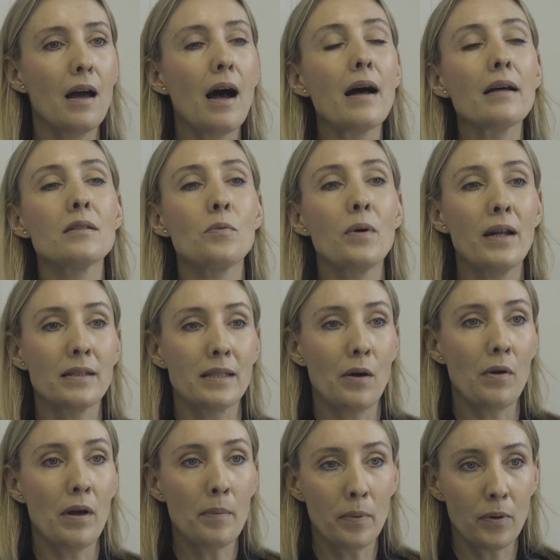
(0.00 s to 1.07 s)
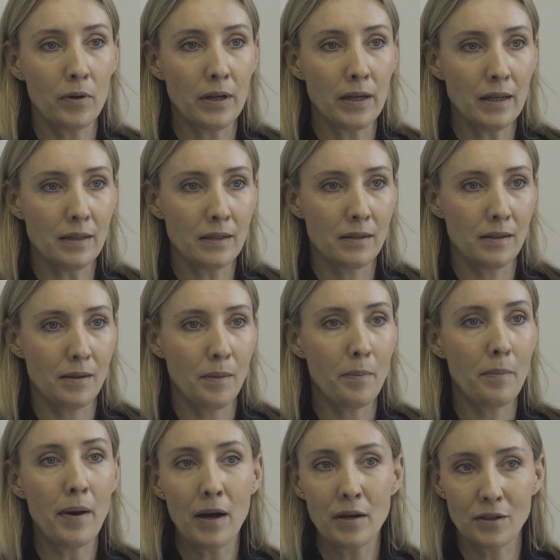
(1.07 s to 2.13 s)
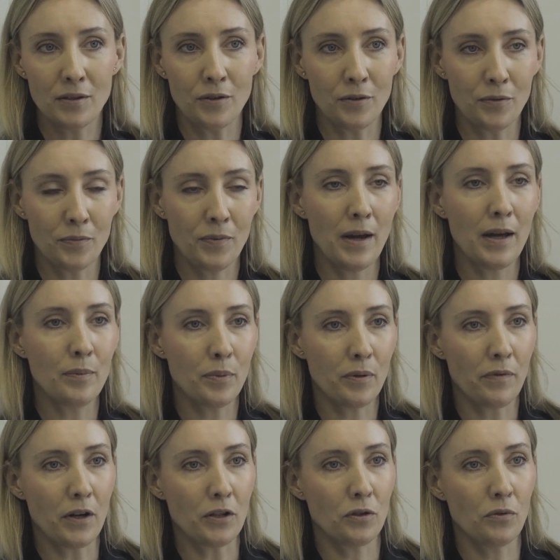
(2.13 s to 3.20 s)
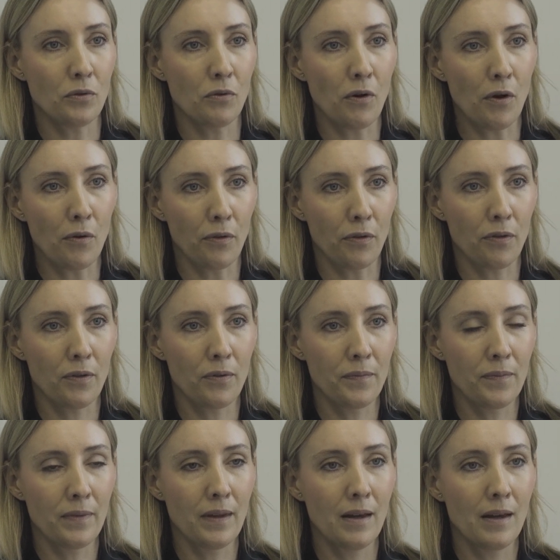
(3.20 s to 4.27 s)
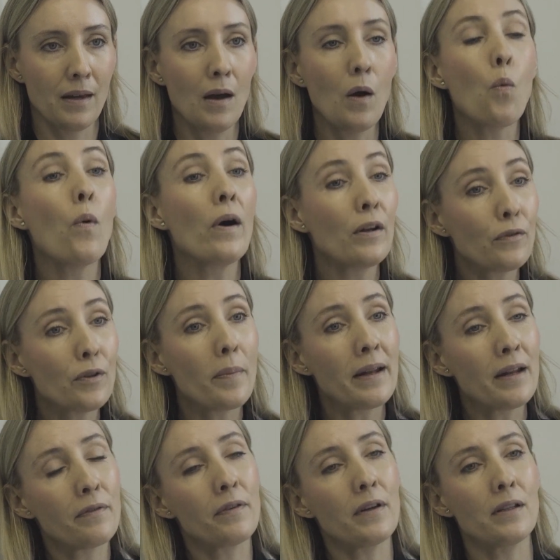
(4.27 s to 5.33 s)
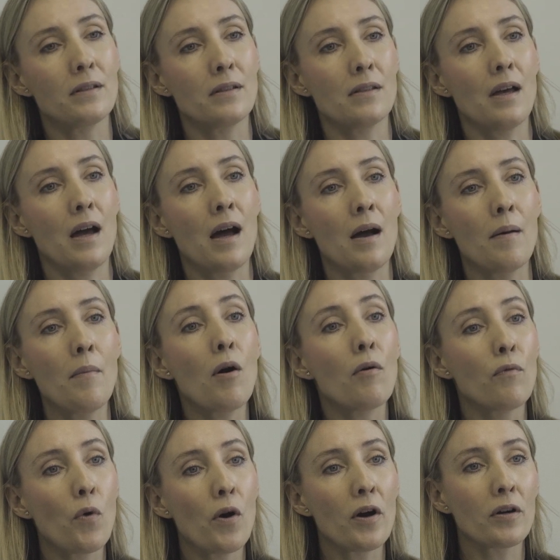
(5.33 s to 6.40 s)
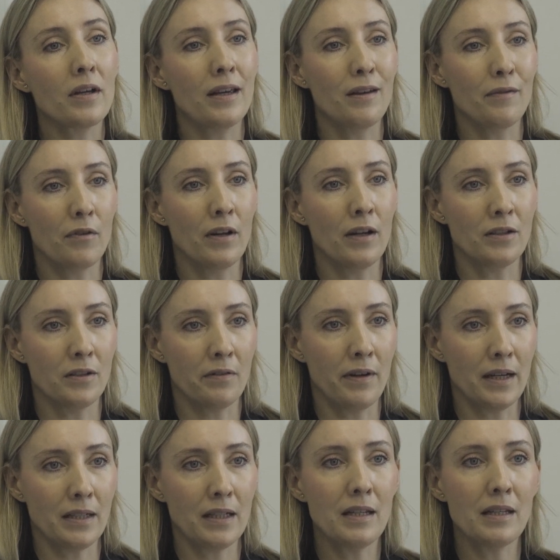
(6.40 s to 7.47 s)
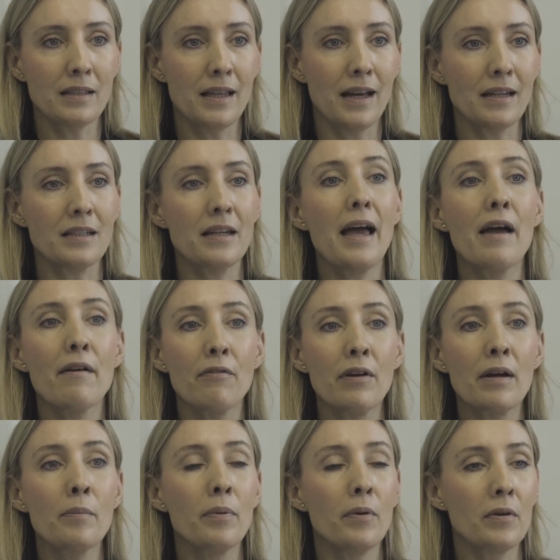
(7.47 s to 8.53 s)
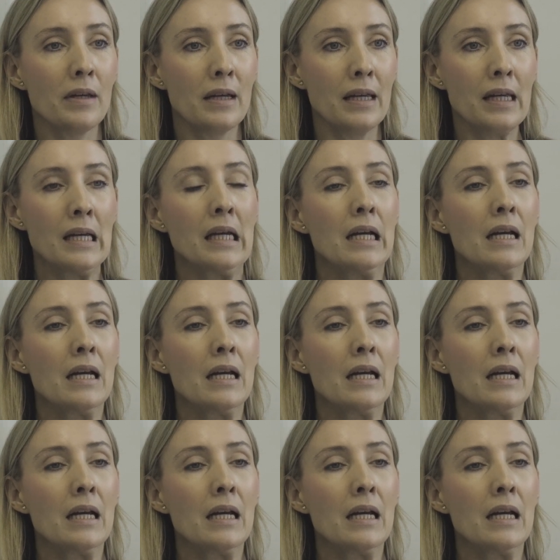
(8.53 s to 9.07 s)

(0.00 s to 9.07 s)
as well as our employees' personal and professional growth. One of the benefits of working for LearnDirect is that every employee